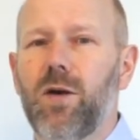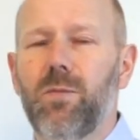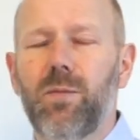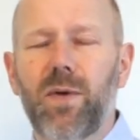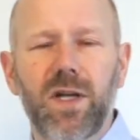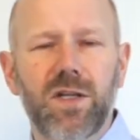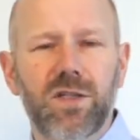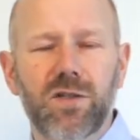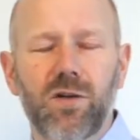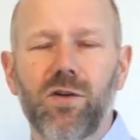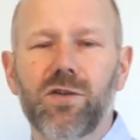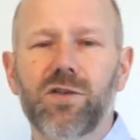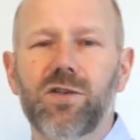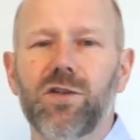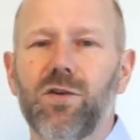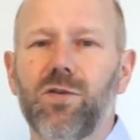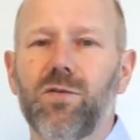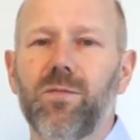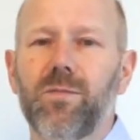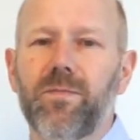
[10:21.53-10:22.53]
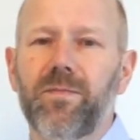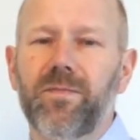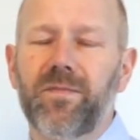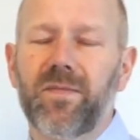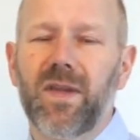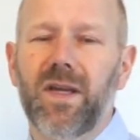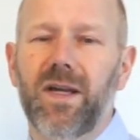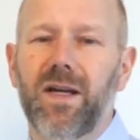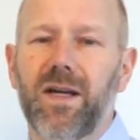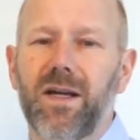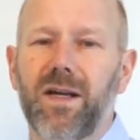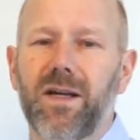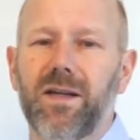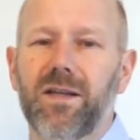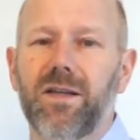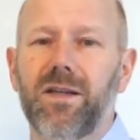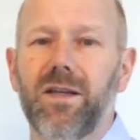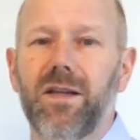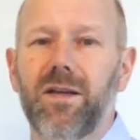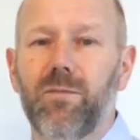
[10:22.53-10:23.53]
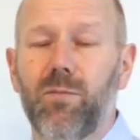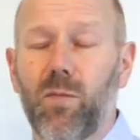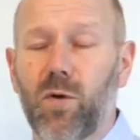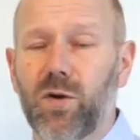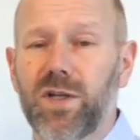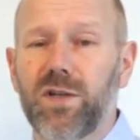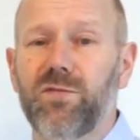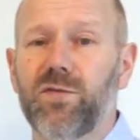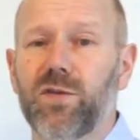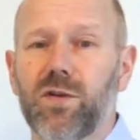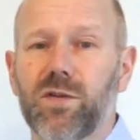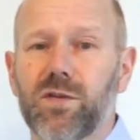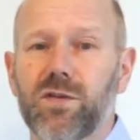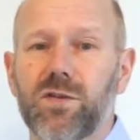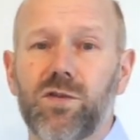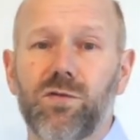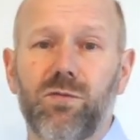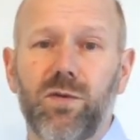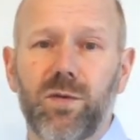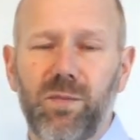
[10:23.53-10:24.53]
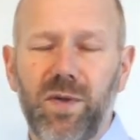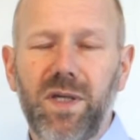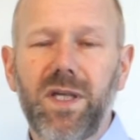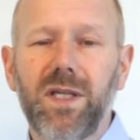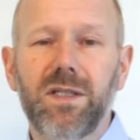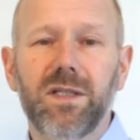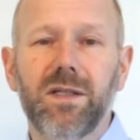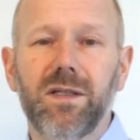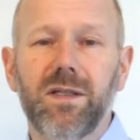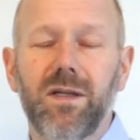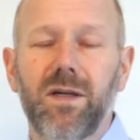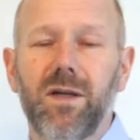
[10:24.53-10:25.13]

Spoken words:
but it's also more difficult to repeat